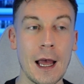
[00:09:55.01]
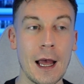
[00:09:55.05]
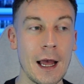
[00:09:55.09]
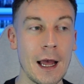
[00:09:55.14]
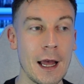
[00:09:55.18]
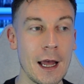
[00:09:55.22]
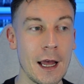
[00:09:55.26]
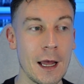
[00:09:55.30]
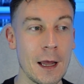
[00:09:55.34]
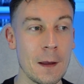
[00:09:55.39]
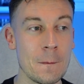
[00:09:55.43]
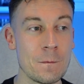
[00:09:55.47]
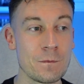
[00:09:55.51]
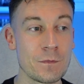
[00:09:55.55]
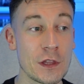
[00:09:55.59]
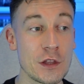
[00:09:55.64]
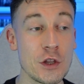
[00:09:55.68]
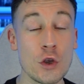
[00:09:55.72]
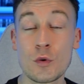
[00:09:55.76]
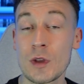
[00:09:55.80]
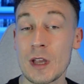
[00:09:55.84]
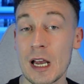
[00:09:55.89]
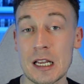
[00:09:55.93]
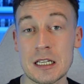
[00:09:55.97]

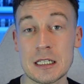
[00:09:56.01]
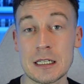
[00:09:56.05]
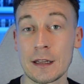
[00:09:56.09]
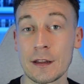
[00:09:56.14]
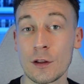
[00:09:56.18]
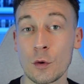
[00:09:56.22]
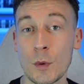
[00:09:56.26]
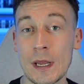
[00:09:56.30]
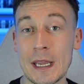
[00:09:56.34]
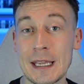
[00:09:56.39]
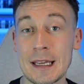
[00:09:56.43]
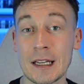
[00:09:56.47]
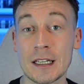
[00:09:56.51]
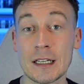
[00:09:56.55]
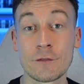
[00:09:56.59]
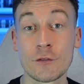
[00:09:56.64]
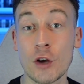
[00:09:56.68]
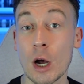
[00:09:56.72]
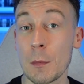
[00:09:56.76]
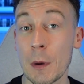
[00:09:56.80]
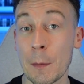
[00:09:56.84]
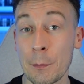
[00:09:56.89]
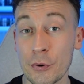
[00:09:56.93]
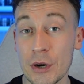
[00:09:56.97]
Newcastle at the weekend. I've
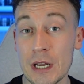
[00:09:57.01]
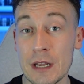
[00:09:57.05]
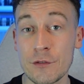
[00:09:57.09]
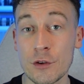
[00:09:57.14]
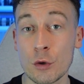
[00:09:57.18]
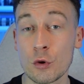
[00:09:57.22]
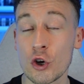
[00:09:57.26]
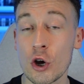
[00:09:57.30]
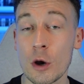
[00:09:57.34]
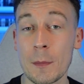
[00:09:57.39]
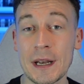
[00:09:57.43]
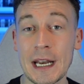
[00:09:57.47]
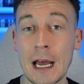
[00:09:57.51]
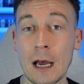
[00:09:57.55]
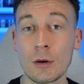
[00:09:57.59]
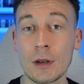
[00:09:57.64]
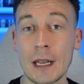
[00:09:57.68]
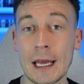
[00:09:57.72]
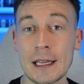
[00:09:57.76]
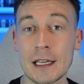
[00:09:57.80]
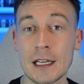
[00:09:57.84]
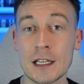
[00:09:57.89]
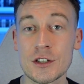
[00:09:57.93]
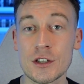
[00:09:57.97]
got my preview coming out
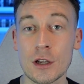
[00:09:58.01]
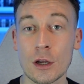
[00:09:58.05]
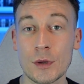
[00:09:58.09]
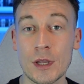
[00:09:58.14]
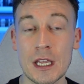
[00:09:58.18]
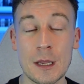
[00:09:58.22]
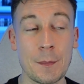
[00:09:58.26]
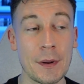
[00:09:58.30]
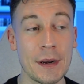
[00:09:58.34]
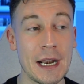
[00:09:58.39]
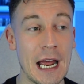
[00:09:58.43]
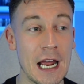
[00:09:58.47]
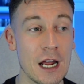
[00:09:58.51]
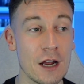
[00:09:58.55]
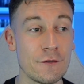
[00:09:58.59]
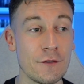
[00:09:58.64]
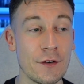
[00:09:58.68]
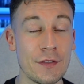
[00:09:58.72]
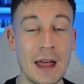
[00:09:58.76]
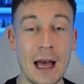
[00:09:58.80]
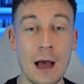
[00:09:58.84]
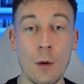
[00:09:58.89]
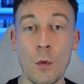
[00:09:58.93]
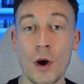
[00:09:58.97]
later, so keep an eye out for
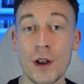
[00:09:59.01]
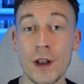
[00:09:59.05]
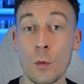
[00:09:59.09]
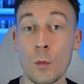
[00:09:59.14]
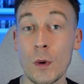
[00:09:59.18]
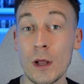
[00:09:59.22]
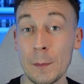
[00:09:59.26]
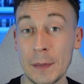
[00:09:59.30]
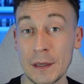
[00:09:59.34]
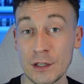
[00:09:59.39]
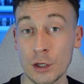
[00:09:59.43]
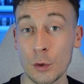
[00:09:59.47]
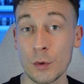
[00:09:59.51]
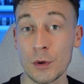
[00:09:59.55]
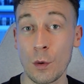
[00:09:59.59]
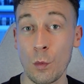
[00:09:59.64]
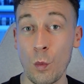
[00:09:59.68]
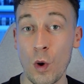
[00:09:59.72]
that one. I will be doing a